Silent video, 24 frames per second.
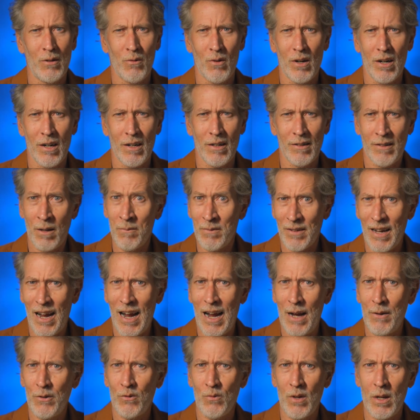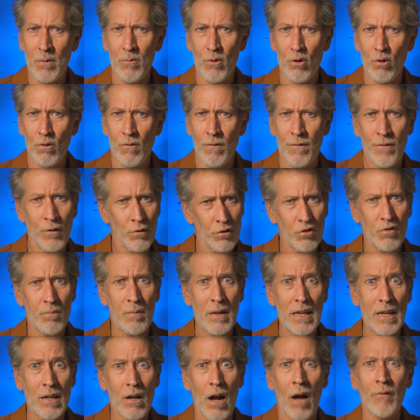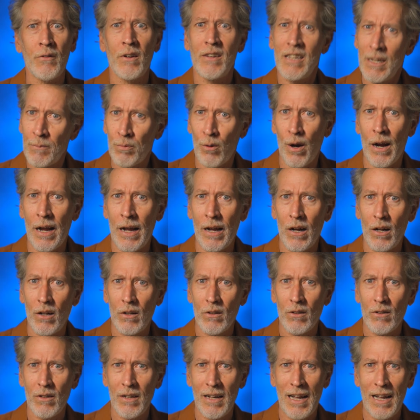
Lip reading: where sometimes we move full speed off the deep rail,